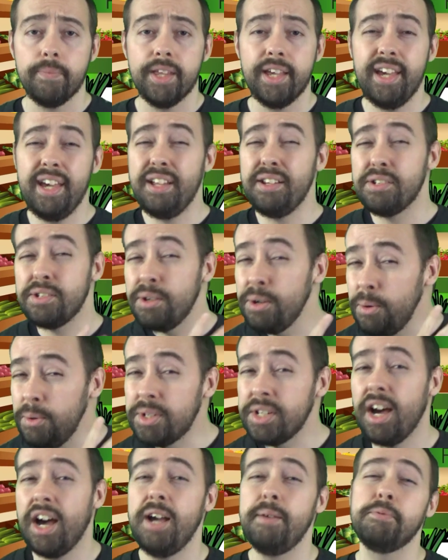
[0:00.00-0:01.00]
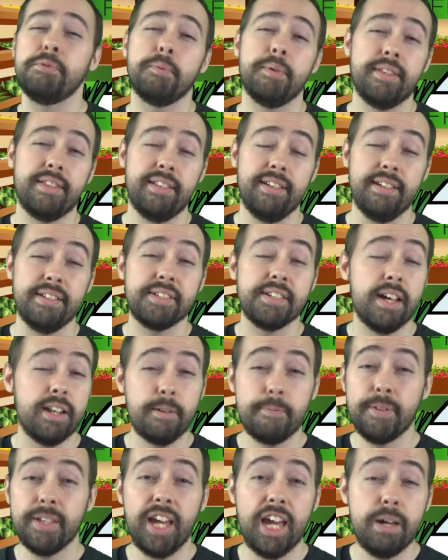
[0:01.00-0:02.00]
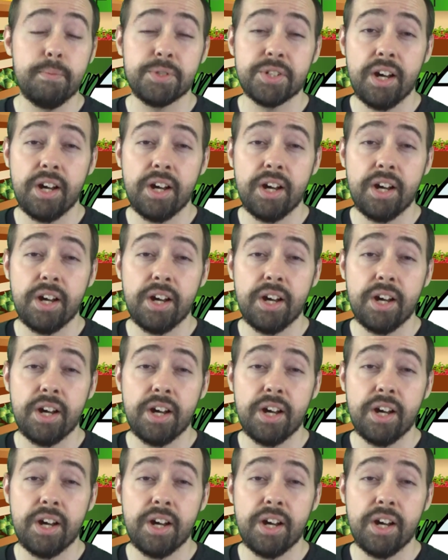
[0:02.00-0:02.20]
Hit 2 times with this, and if the game's